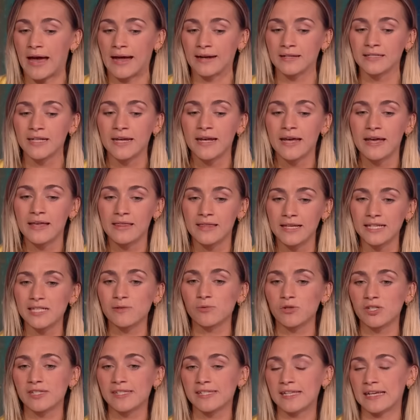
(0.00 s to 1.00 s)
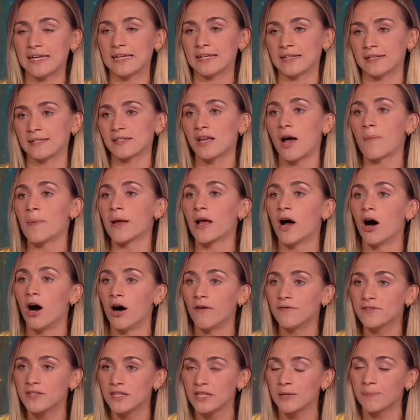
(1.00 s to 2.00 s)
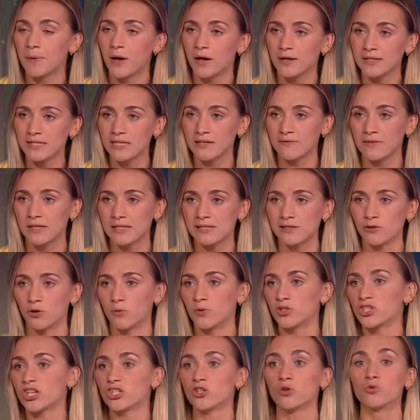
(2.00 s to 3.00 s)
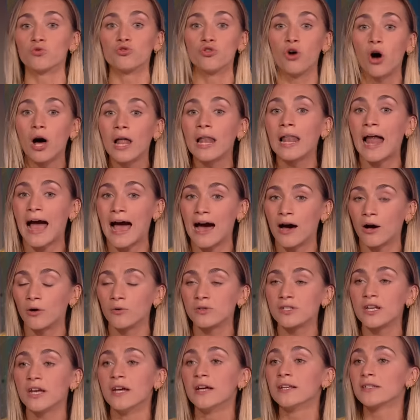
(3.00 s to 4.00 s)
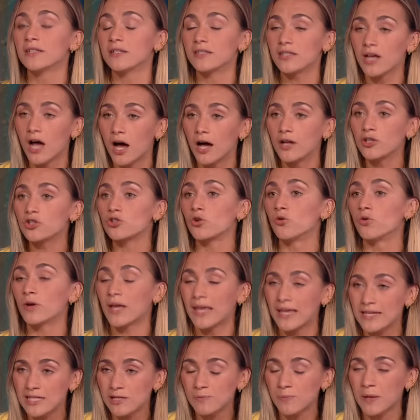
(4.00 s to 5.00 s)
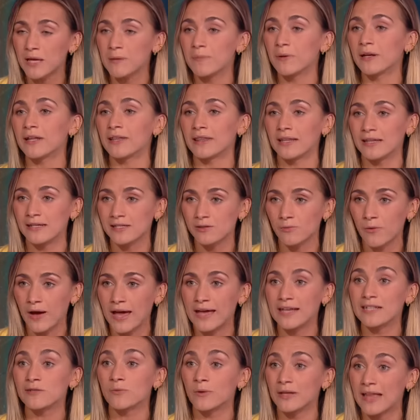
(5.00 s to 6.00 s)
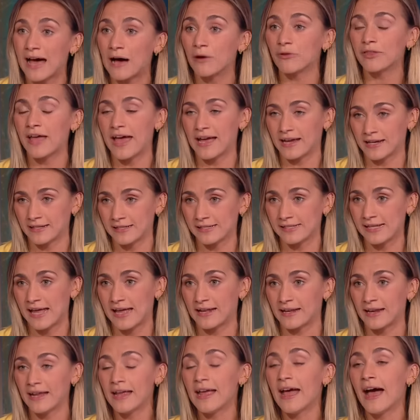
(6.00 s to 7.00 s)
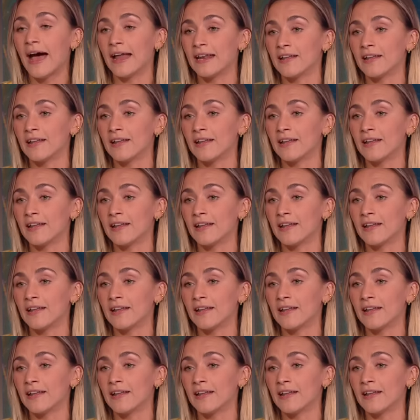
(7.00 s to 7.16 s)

And this was seen as coming after the passing of this law, which said you're not allowed to touch or kiss people in these ways without their consent. Mm.